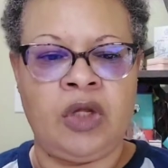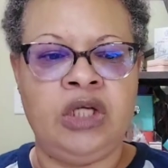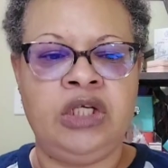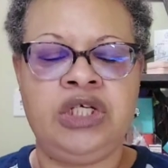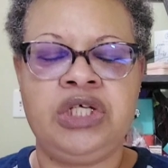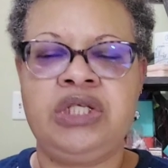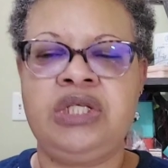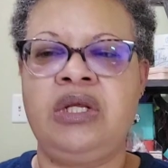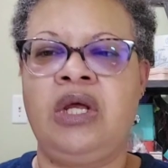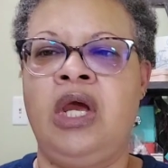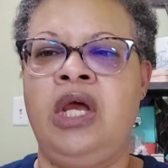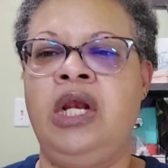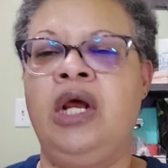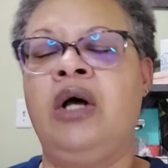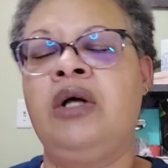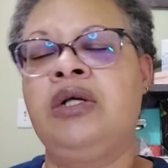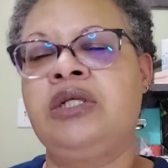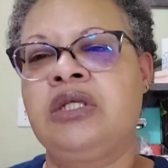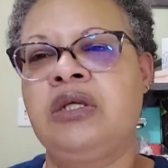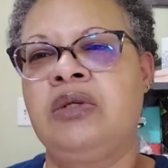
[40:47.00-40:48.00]
It just, it
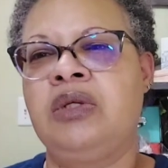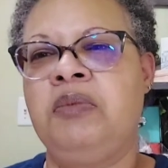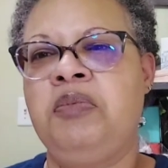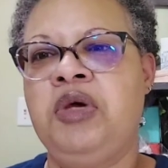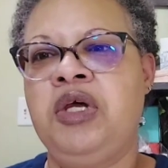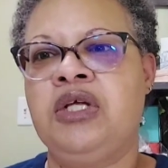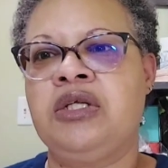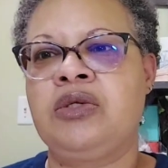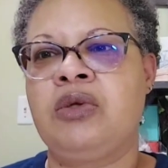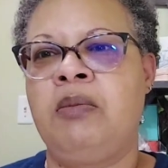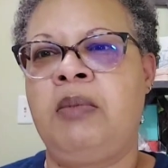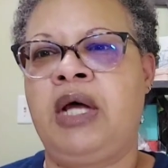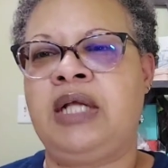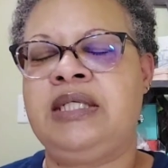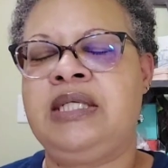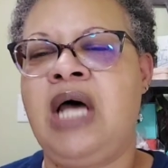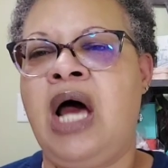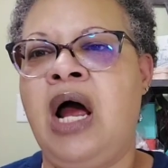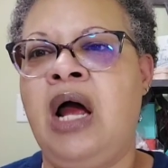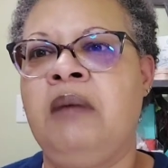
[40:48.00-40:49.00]
also depends on my
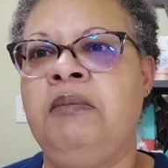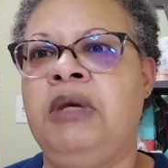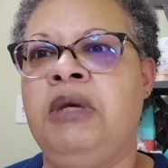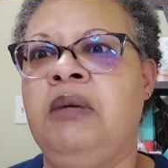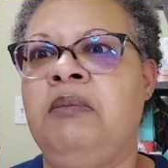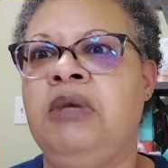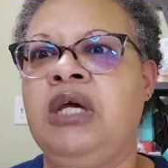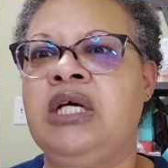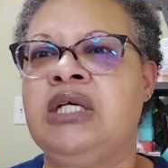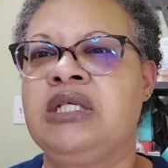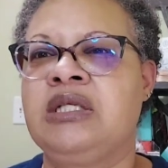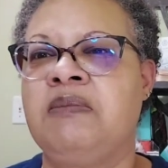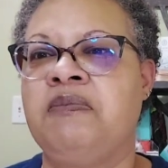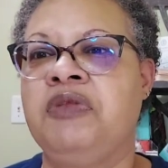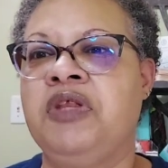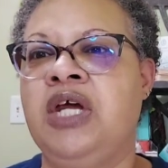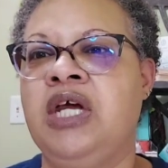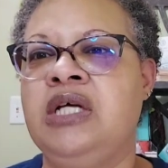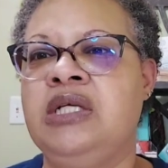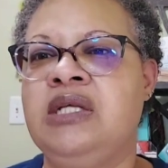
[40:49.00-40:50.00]
timing because some
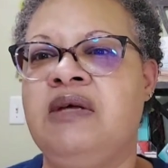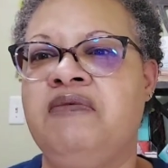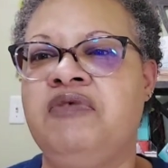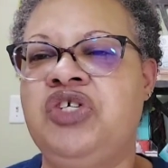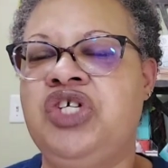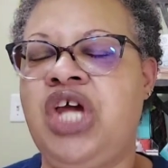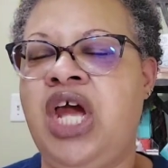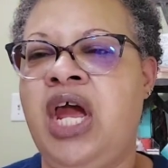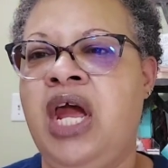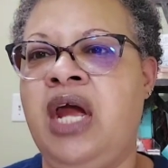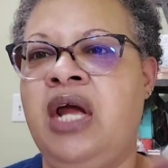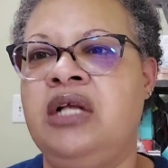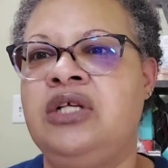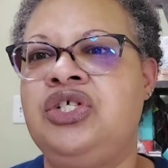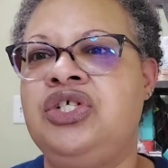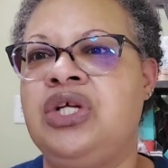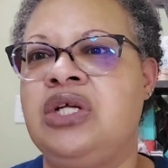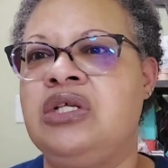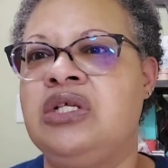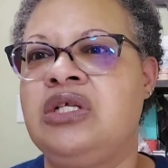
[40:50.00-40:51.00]
things have
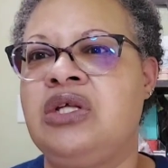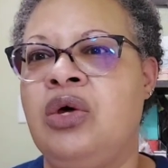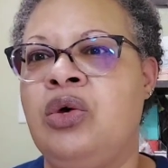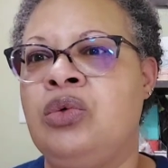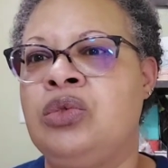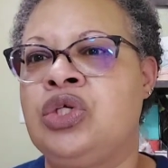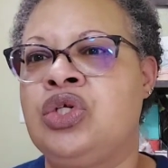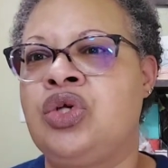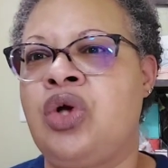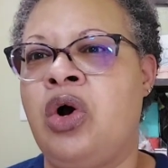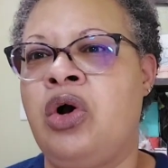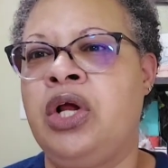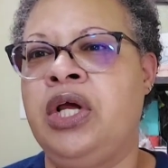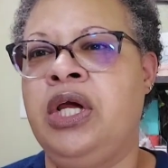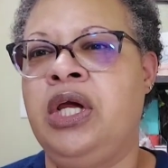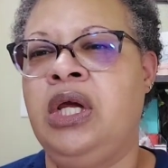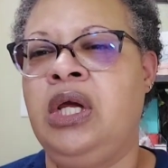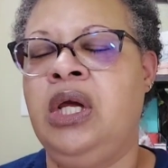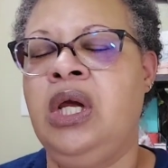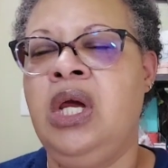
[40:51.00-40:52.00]
changed. And so
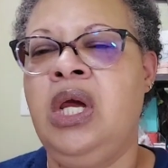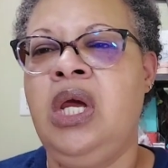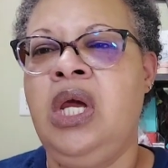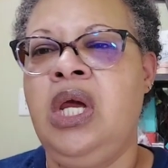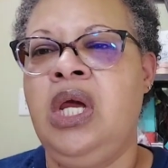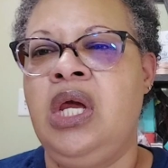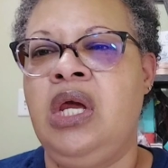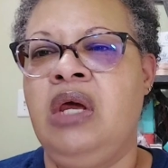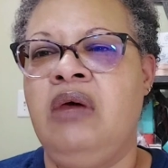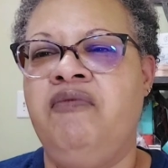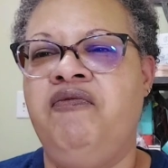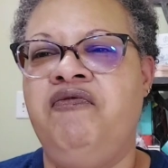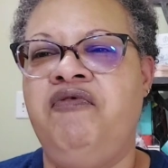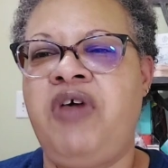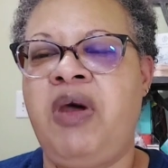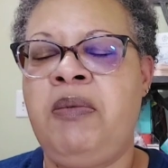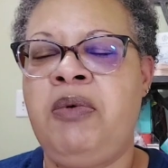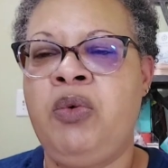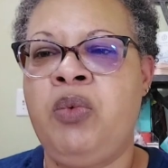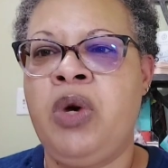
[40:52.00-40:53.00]
starting in
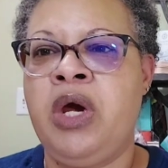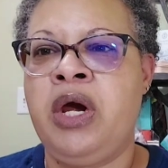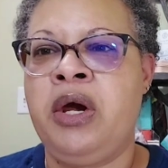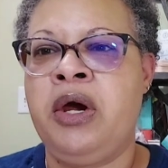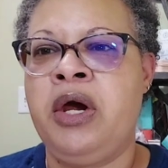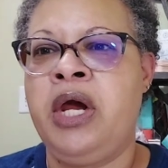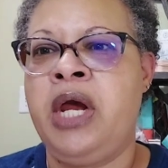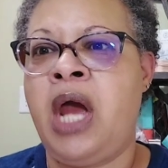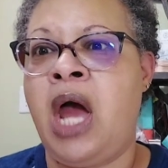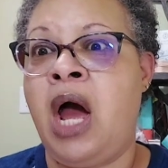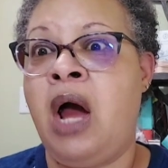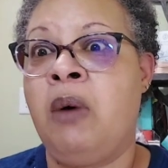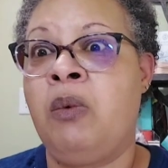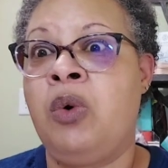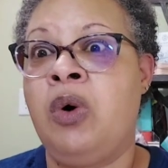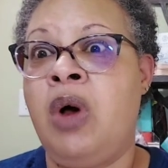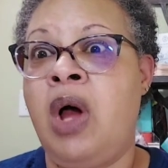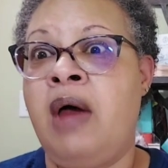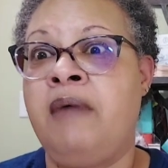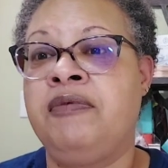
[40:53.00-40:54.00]
February, I
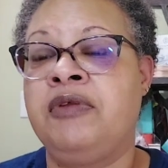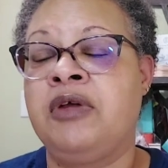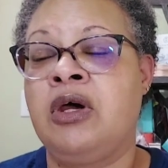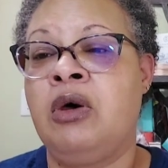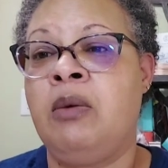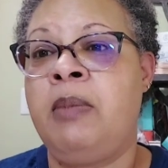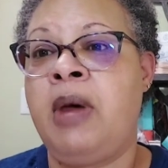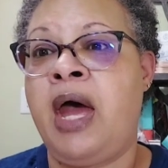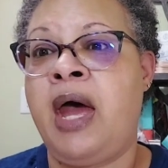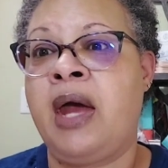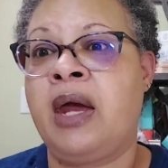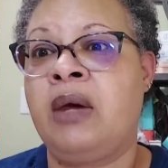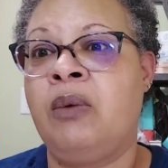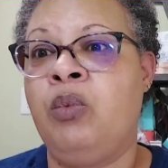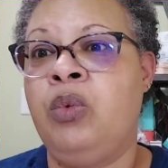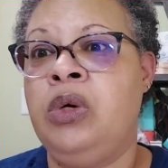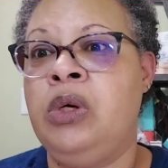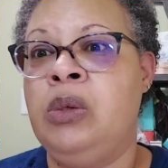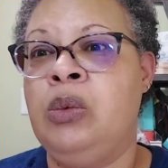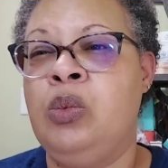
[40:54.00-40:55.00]
will have to go back.
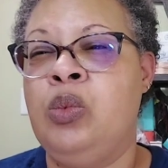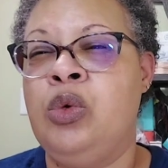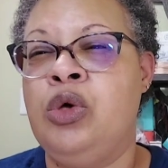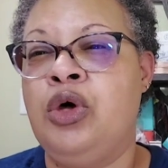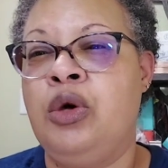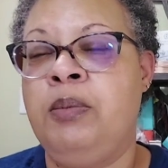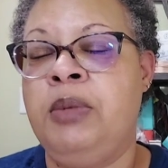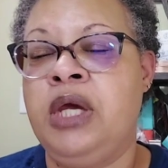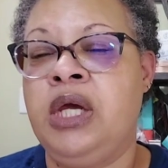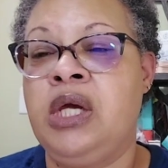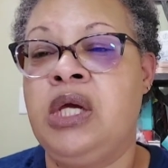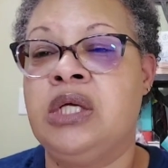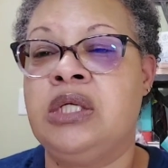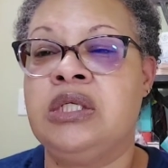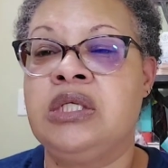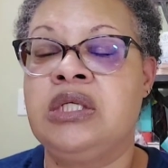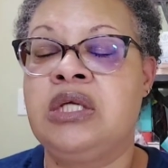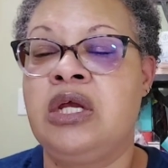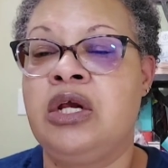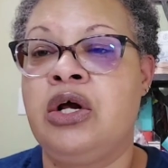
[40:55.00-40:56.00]
We will be
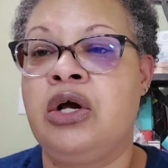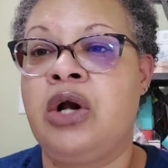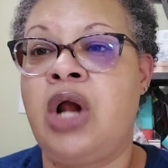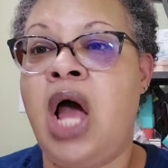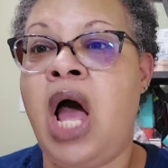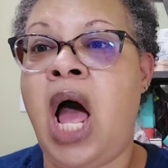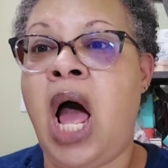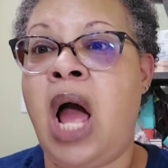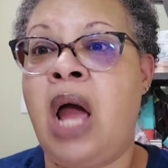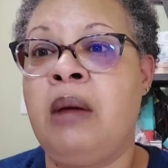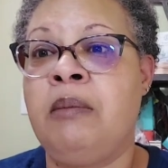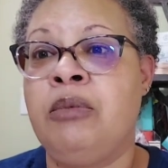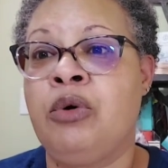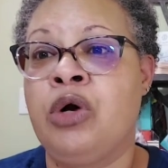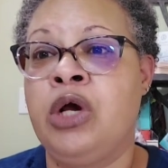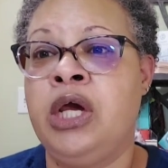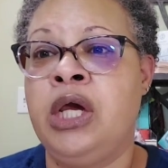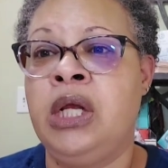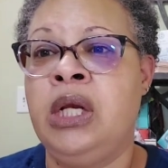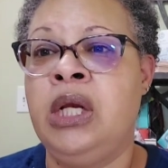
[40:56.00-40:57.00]
considered
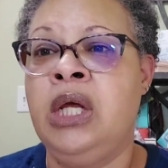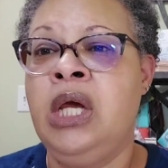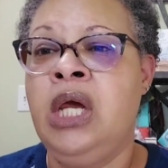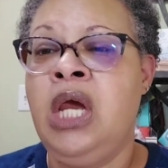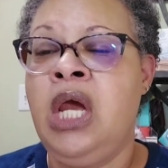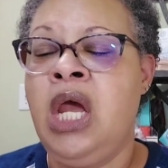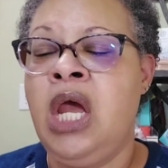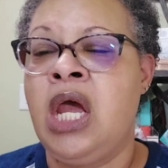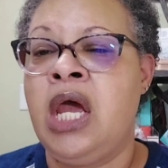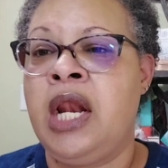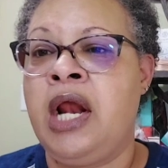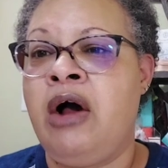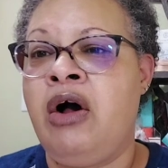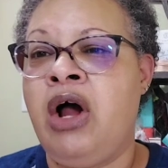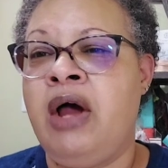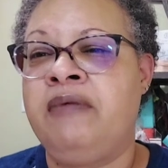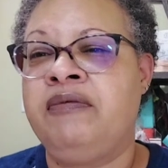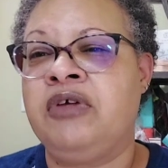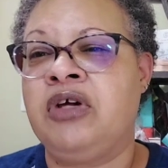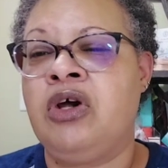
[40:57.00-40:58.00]
hybrid and I'll
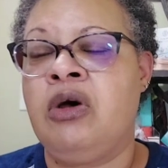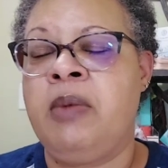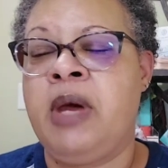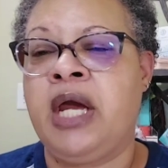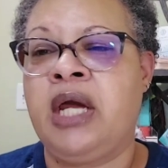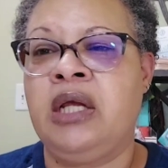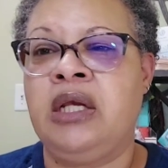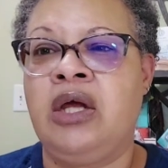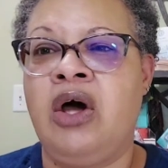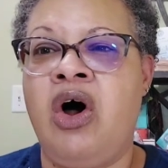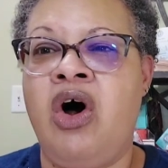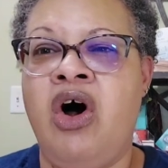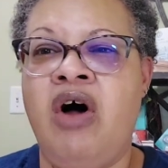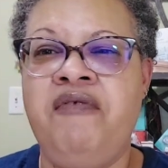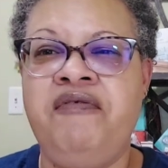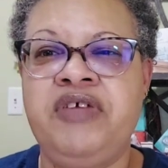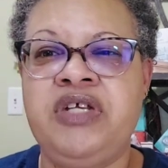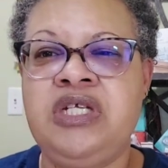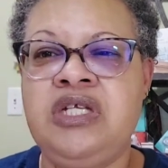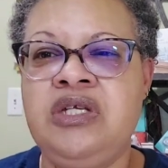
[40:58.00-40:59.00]
have to go back in the
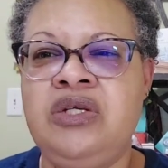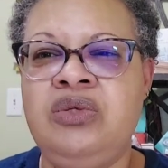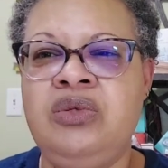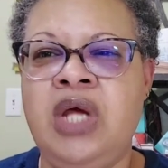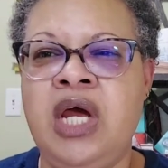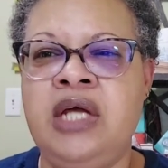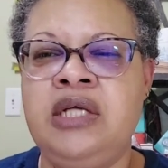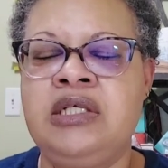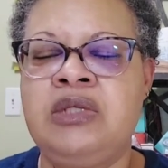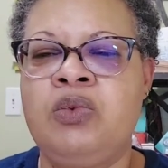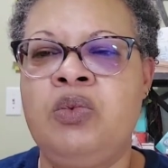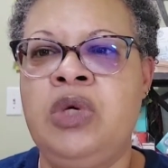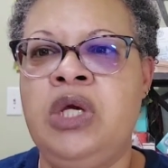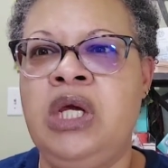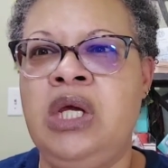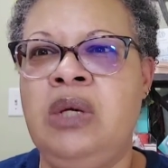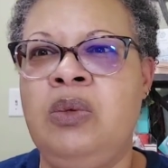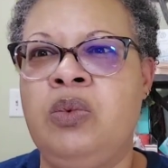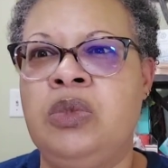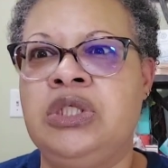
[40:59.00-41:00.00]
office two days a
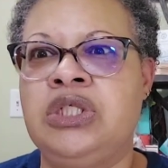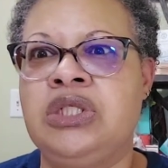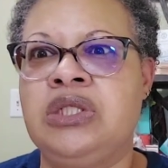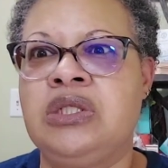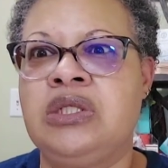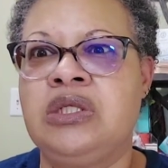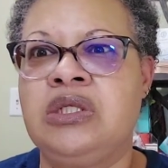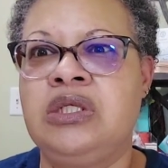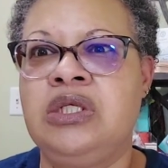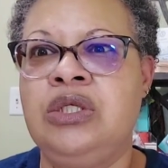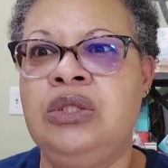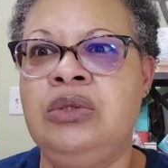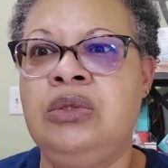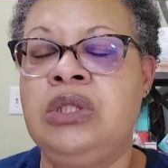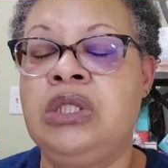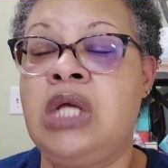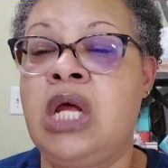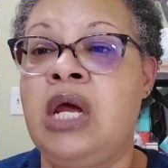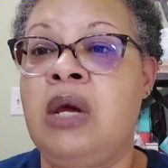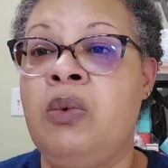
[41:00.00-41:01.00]
week, which is
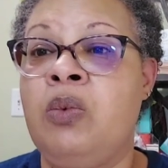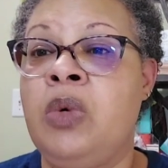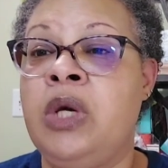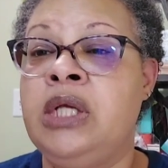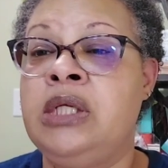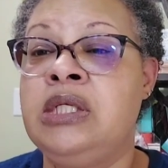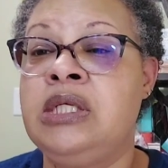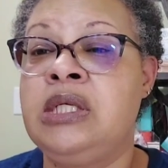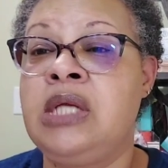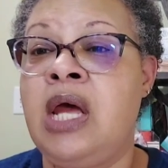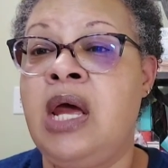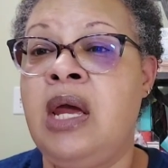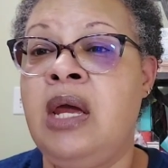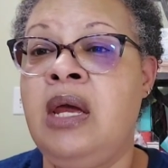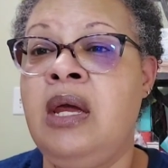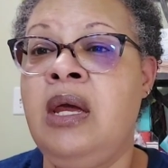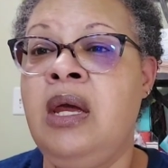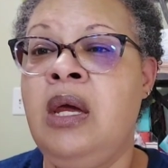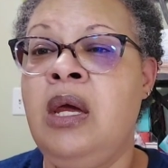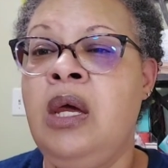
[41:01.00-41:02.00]
Tuesday and
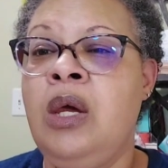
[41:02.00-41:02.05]
Wednesday,